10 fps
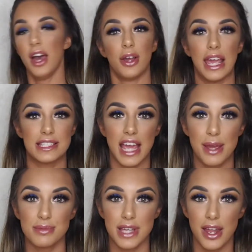Okay, so I
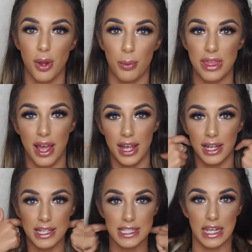am done with
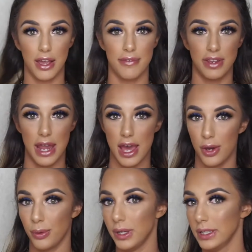highlighting for
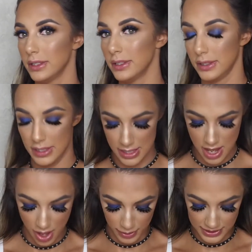now.
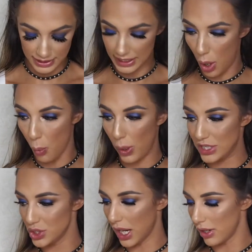Otherwise I'm going to get way
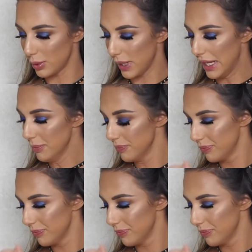too carried away.